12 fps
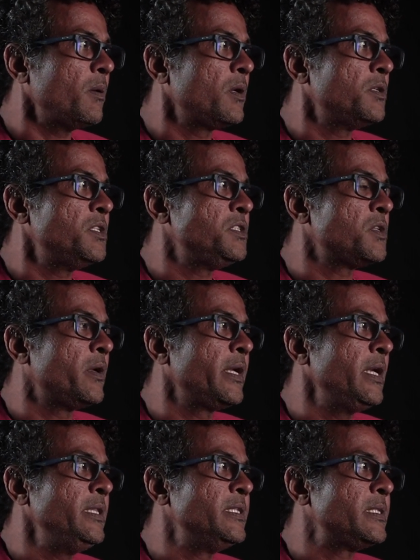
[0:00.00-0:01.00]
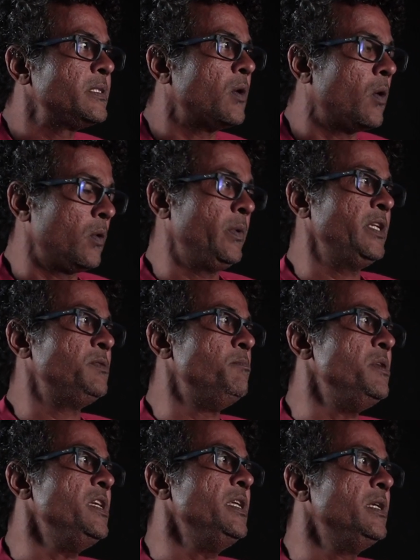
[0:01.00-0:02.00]
because historically this has always
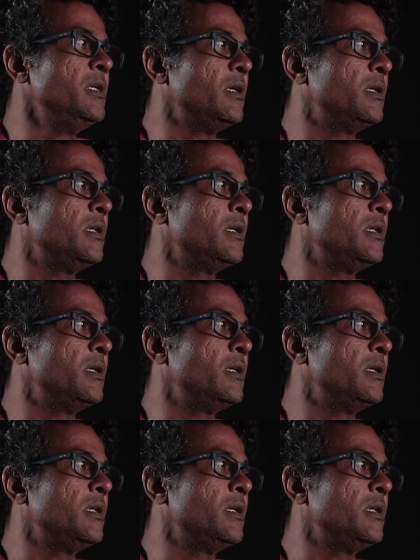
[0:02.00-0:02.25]
been